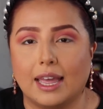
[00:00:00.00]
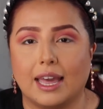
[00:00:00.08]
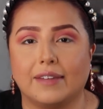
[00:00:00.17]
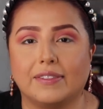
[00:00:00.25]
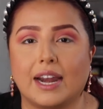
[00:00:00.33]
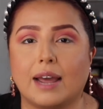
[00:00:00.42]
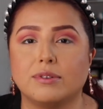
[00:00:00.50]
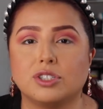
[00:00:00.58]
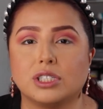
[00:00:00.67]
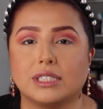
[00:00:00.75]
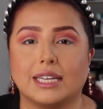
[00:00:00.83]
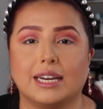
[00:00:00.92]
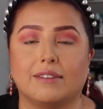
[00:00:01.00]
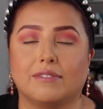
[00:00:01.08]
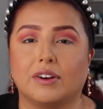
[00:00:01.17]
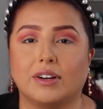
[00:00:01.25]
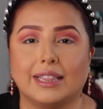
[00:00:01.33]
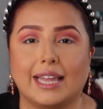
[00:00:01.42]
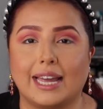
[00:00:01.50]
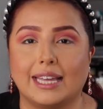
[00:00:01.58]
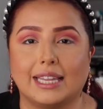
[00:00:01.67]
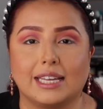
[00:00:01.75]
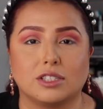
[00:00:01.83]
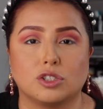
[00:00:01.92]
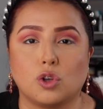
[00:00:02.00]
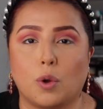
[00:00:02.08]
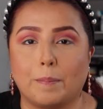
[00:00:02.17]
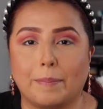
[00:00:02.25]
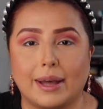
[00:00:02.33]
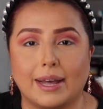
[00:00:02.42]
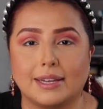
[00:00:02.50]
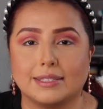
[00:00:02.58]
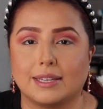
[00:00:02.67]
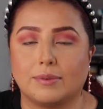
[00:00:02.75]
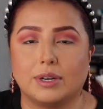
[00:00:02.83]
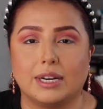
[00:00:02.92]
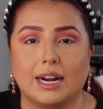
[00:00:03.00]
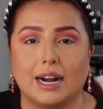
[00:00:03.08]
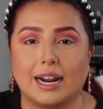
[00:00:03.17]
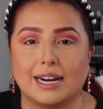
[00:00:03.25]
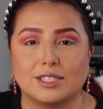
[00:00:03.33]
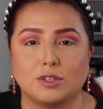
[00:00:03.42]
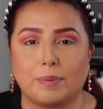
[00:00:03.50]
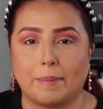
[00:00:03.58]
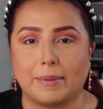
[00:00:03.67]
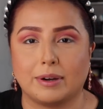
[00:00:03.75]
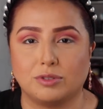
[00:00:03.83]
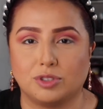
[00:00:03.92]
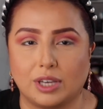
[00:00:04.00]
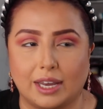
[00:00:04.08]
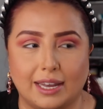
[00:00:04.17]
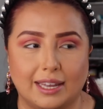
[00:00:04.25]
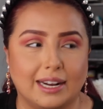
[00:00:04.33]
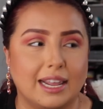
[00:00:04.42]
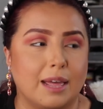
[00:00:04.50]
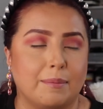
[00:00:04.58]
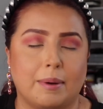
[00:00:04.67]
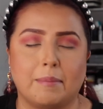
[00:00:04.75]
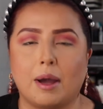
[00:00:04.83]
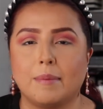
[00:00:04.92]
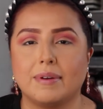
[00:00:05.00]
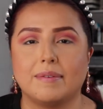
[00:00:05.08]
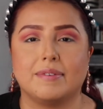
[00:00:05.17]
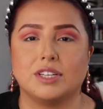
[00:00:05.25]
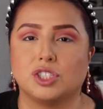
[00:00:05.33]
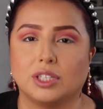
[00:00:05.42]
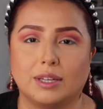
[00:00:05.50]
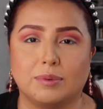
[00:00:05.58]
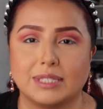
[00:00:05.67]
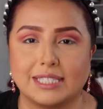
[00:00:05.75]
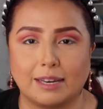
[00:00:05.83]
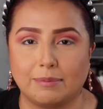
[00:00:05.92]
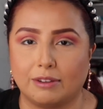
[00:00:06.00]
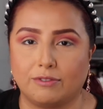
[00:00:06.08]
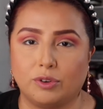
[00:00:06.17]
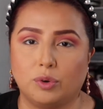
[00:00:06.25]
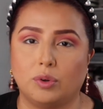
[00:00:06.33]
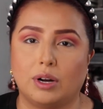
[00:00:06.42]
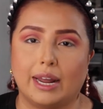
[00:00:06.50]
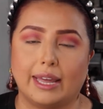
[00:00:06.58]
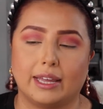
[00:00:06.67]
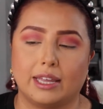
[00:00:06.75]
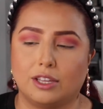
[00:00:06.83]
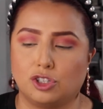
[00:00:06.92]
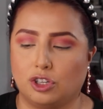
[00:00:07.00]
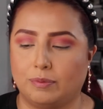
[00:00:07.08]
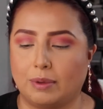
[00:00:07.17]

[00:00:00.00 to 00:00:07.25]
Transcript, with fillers: And then I was just eating very light, like sopas. I would eat a lot of sopa Maruchan. My mom eventually would send me food. Like, she